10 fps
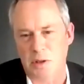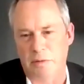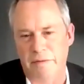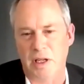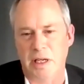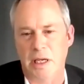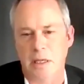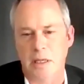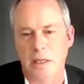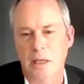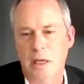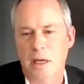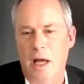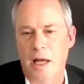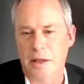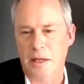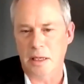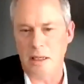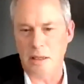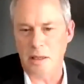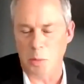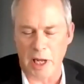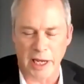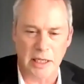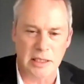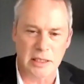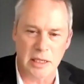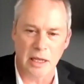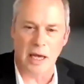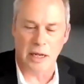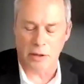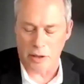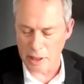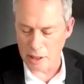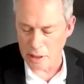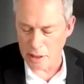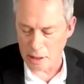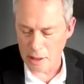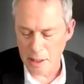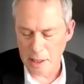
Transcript: So filling in the blanks that are in the